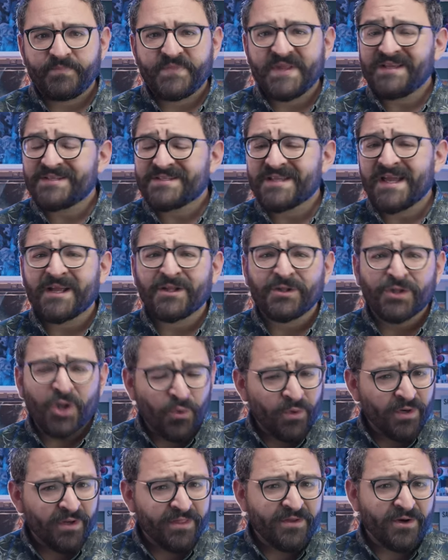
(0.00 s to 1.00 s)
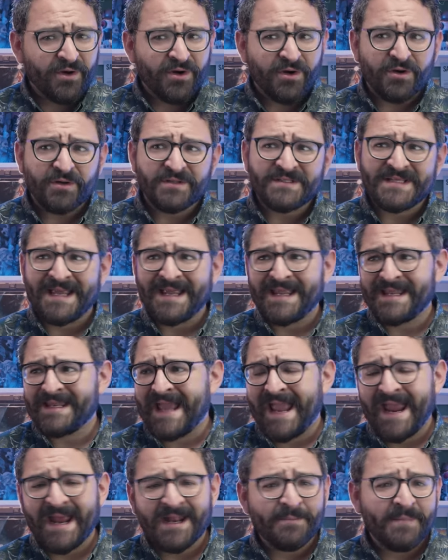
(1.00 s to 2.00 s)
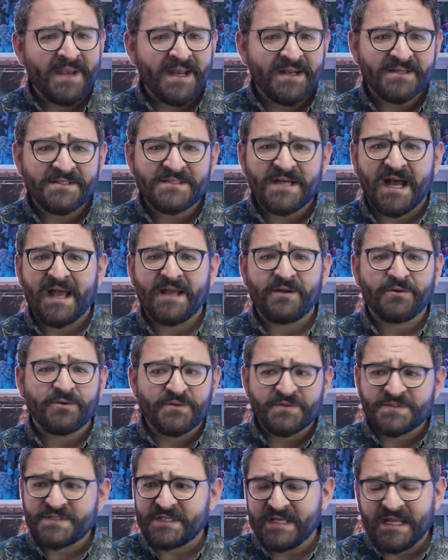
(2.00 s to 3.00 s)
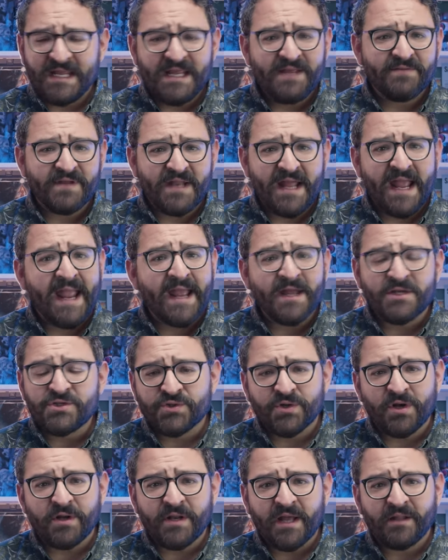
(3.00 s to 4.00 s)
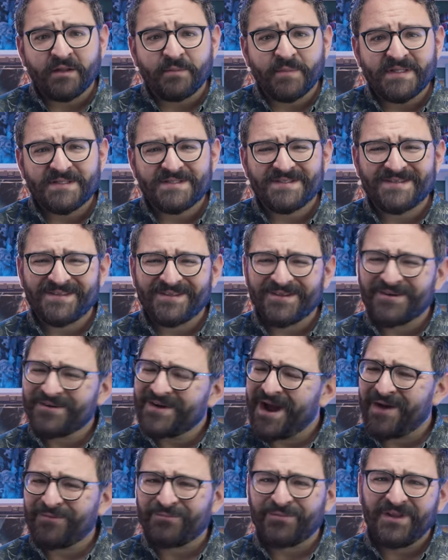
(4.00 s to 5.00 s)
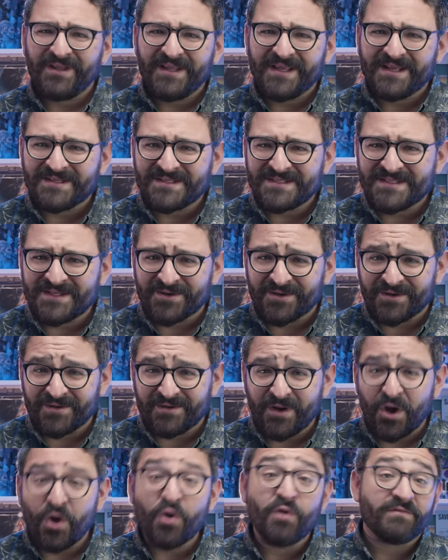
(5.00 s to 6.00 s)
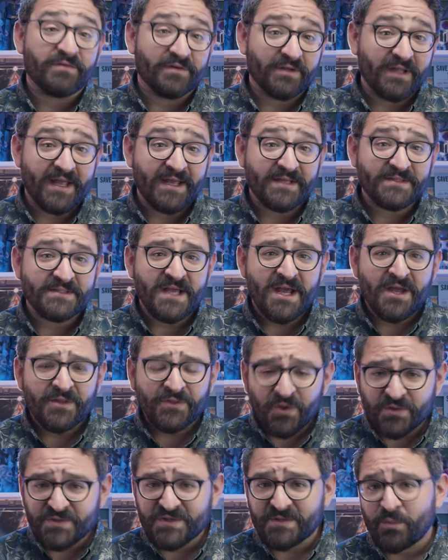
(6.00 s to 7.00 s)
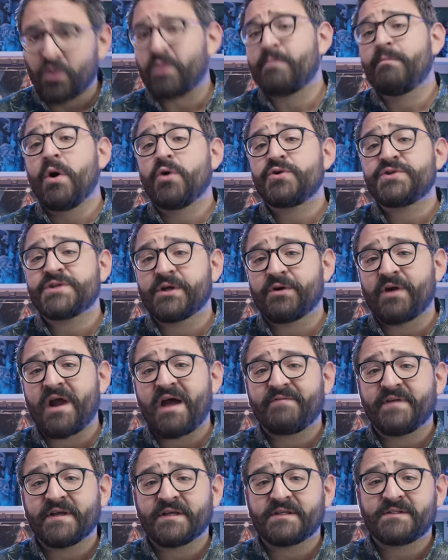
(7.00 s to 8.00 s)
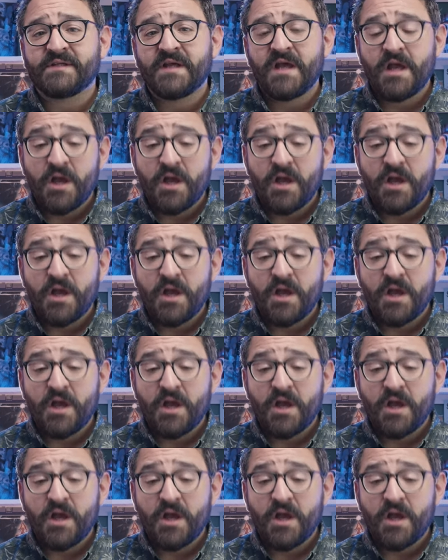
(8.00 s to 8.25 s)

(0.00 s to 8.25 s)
Things like lower thirds and animated titles and even hand-drawn elements, they're not really considered overlays. Those are more motion graphics.